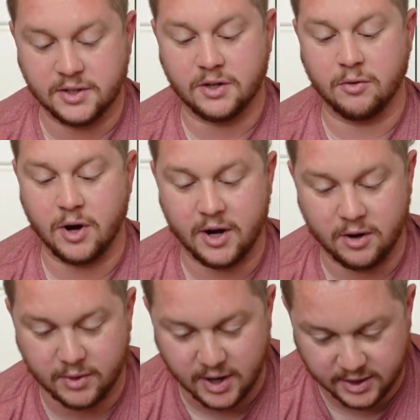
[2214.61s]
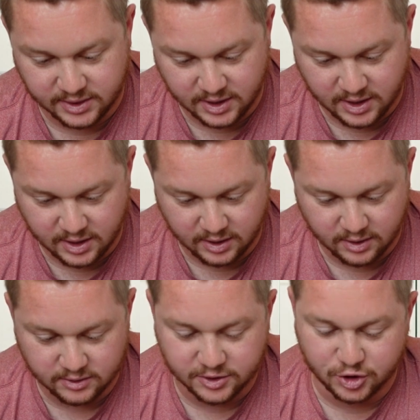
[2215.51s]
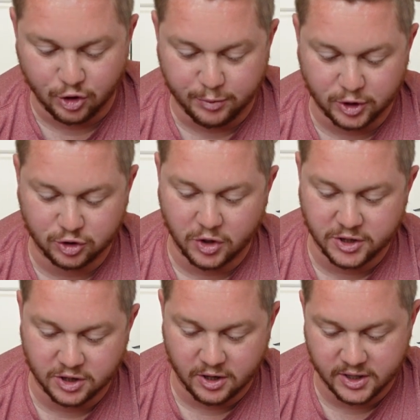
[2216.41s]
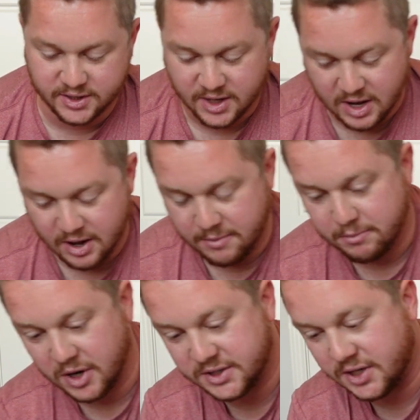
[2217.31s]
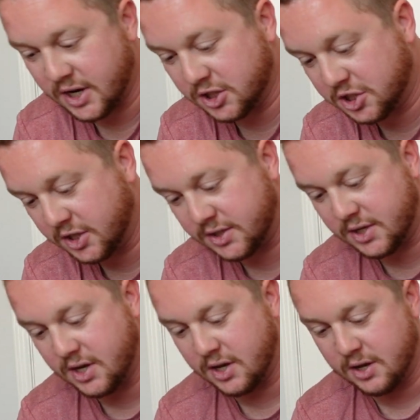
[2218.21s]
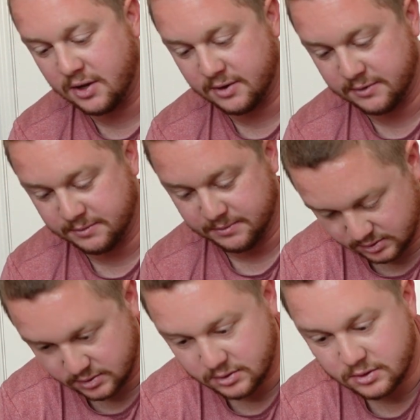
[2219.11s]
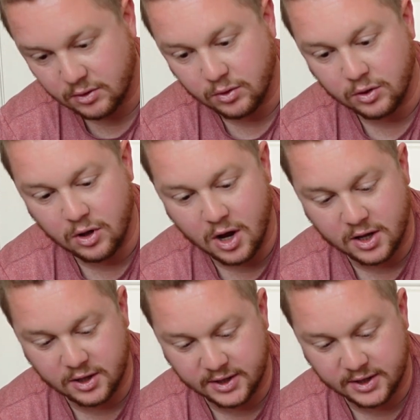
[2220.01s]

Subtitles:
so right here we got the Super Treasure Hunt Mustang GT. So luckily